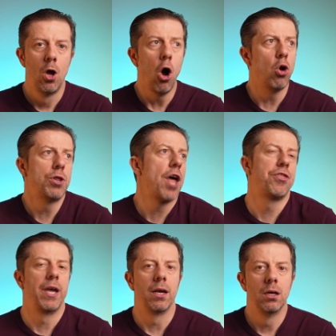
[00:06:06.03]
Oh,
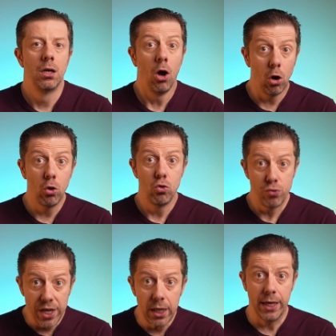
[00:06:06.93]
nothing. Oh,
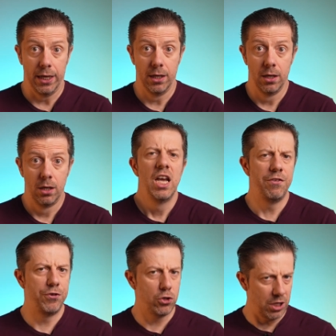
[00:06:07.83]
really?
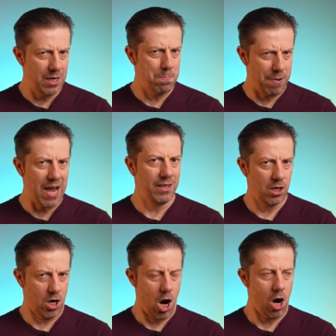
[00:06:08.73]
If you didn't buy the
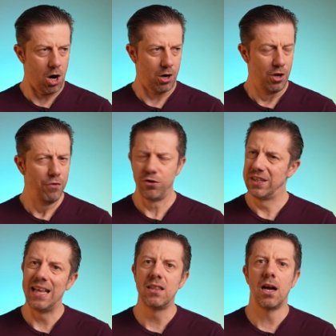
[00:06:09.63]
car for
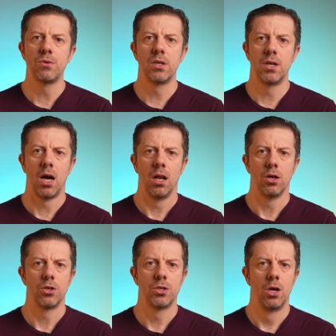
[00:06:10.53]

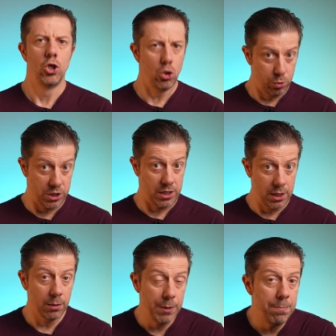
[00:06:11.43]
$10,000, you would
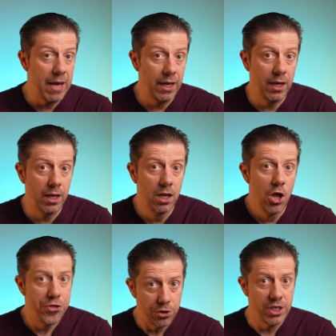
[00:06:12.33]
still be making
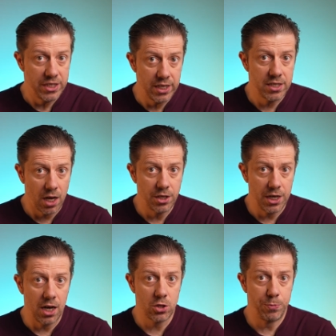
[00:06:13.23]

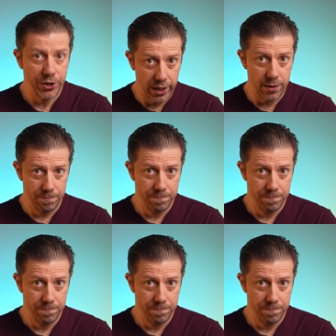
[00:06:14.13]
$3,600 per year?